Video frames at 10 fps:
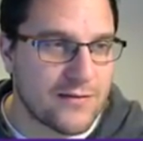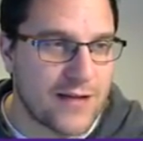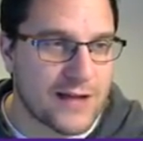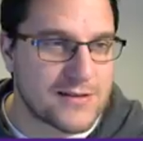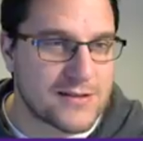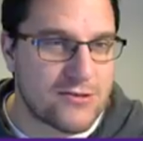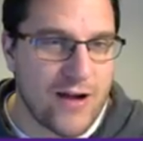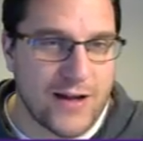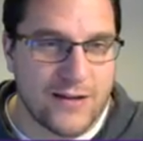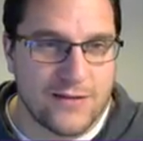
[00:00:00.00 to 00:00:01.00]
That's
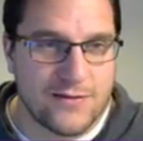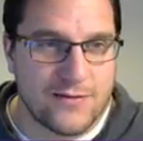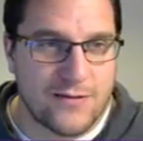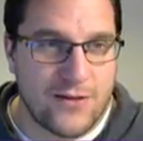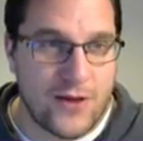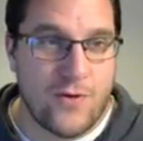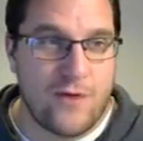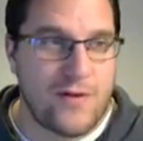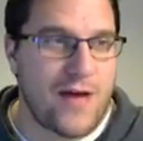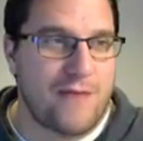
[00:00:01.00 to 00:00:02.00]
great. Oh, they were.
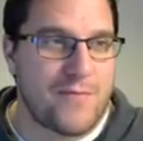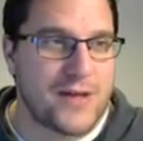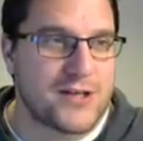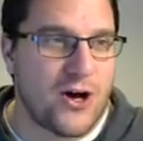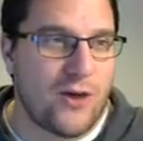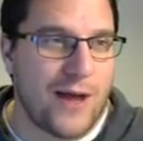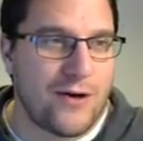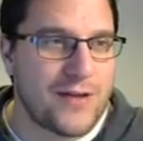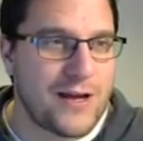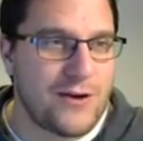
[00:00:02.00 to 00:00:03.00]
They have been top. How
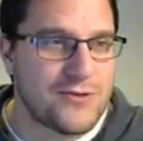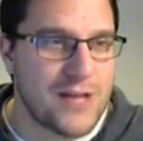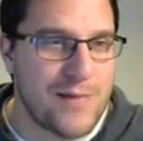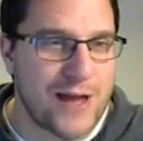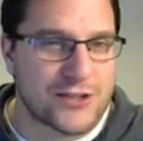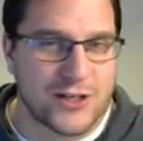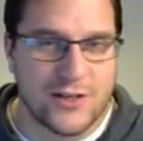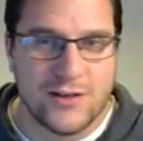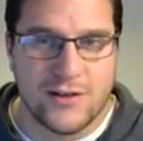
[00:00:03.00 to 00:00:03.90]
did they lose their manager?